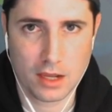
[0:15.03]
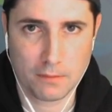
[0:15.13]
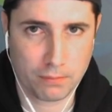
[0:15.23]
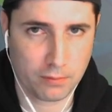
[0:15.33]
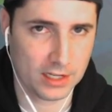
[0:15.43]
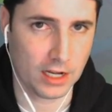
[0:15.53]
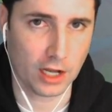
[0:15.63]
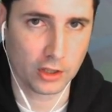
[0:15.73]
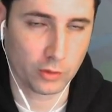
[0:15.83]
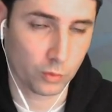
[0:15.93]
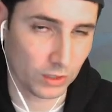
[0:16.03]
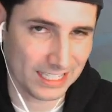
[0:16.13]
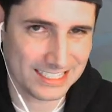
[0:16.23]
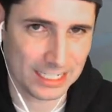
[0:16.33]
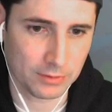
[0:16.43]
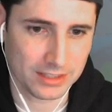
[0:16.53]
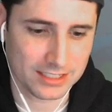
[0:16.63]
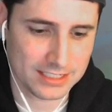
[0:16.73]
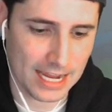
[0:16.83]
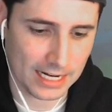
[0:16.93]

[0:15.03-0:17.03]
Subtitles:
pretty unrelenting with this deck.